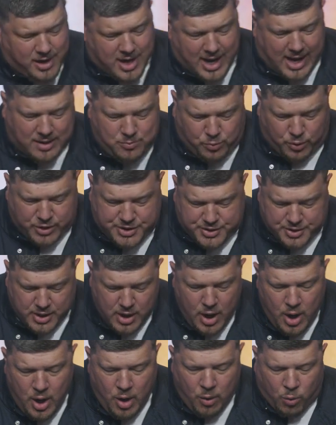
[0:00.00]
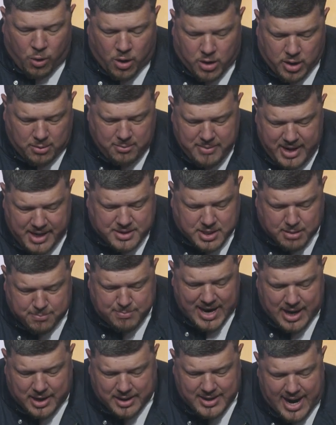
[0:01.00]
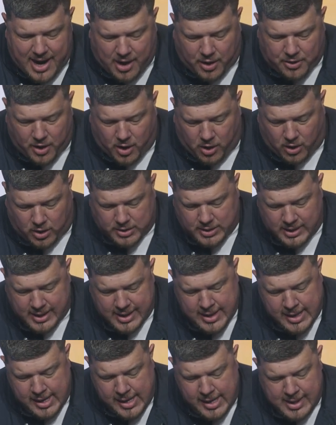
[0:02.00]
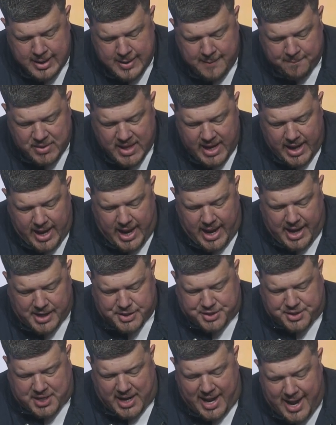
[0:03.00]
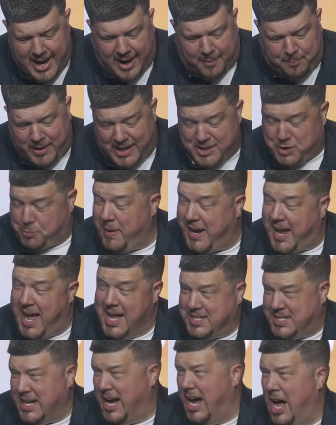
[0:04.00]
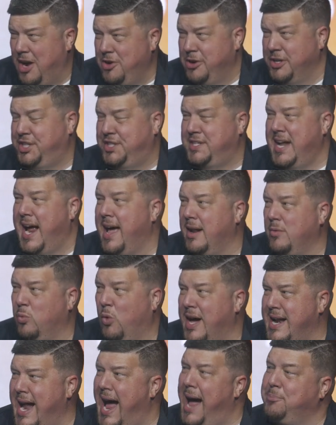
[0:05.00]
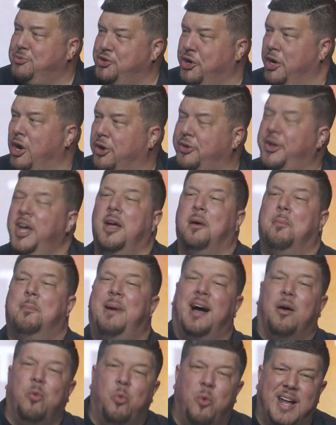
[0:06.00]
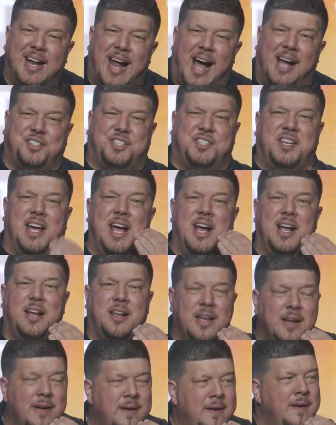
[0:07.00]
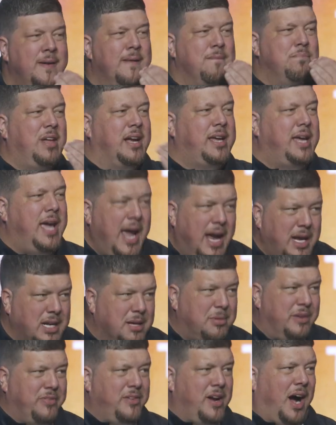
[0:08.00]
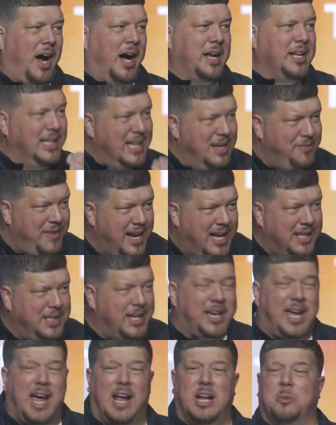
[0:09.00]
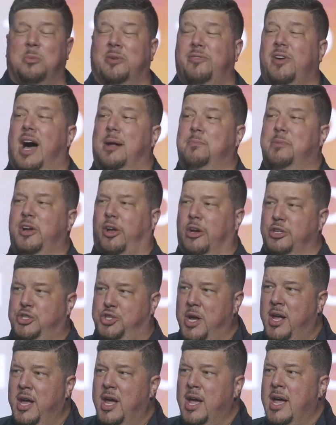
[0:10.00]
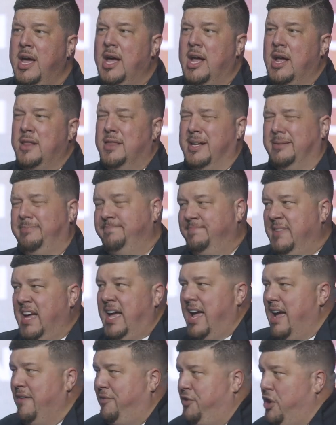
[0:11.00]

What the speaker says: God was wanting me to bear down on is to help us begin to understand what I'm talking about when I say the kingdom of God, living in the kingdom of God. Because if